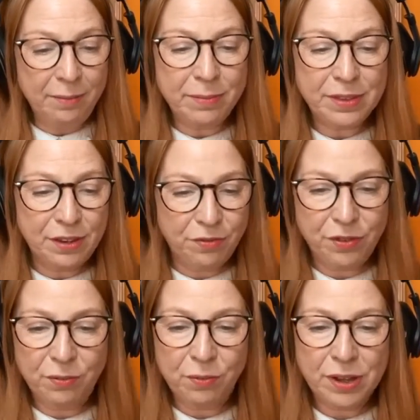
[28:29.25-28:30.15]

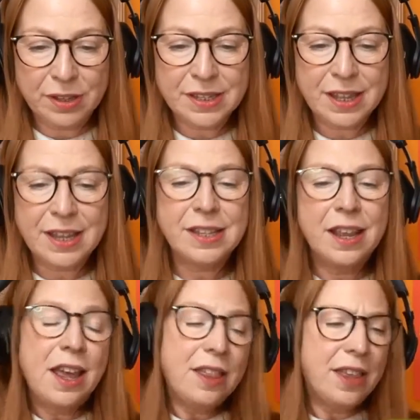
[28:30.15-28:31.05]
Different ones. There's
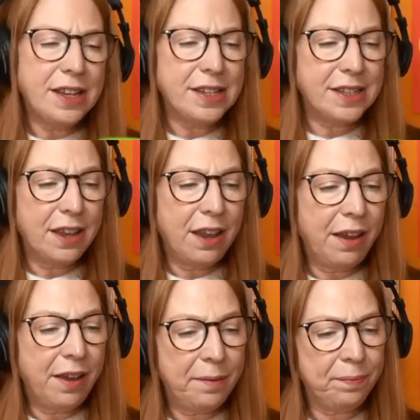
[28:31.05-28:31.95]

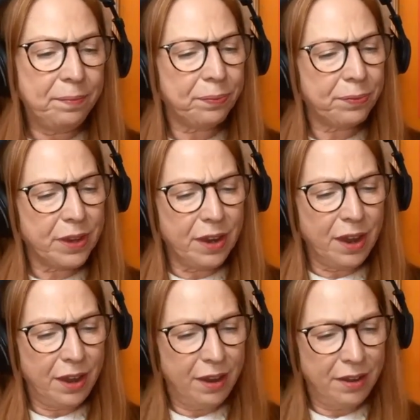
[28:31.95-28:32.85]
the
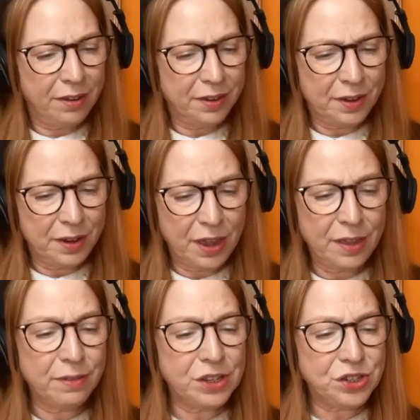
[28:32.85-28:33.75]

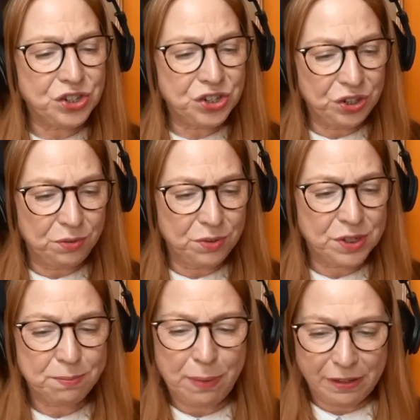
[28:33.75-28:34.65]
there's
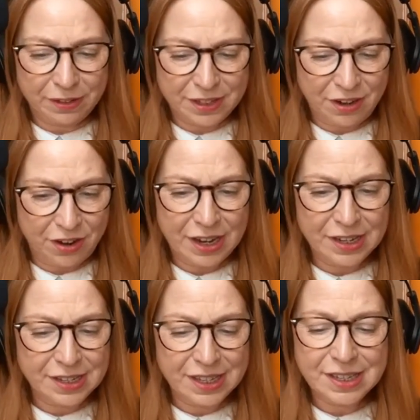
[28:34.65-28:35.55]
jute belt
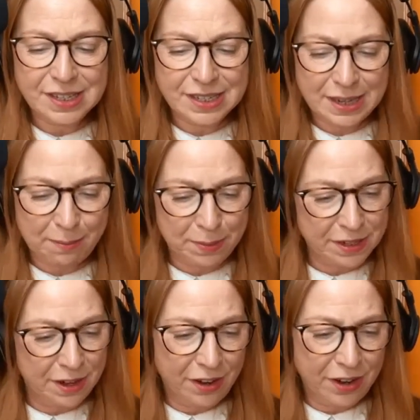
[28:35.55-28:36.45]
ties, there's zip
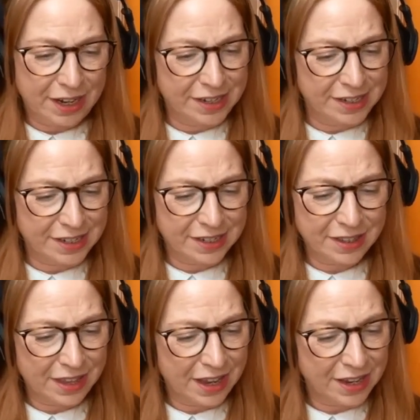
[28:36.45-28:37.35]
ties,
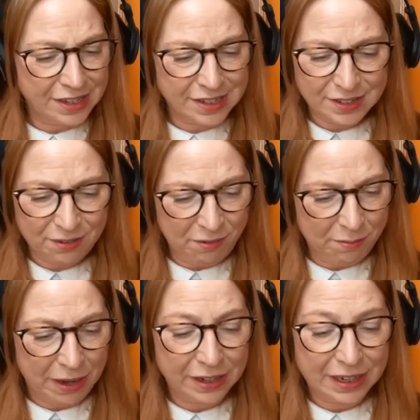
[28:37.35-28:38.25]
there's
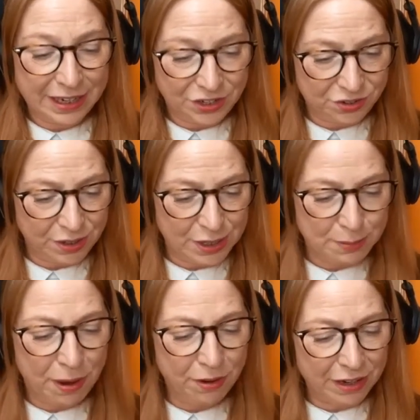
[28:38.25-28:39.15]
a glittery,
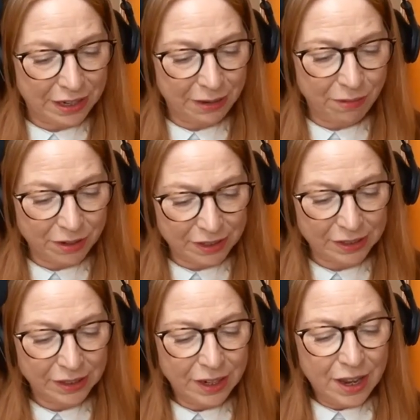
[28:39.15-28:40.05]
sparkly one,
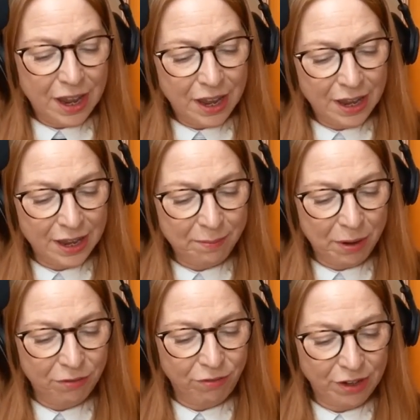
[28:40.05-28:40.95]

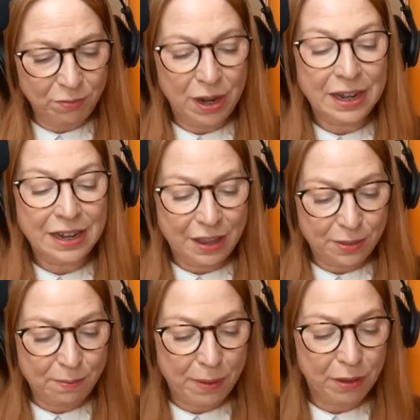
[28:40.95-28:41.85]
a red and white
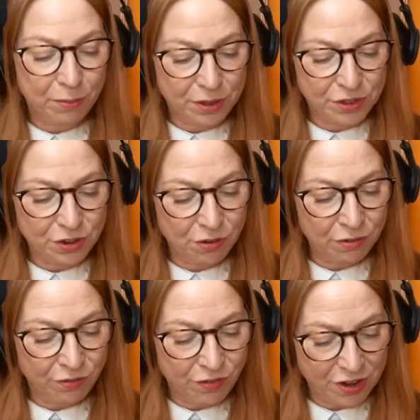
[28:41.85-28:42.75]
leather belt with a
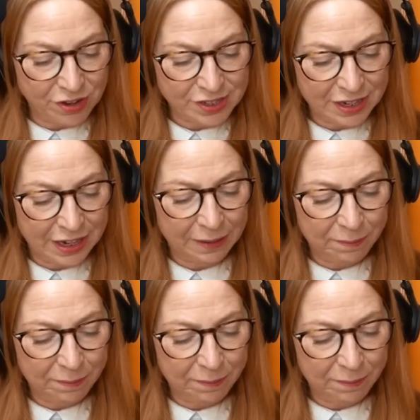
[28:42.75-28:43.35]
toggle fastening.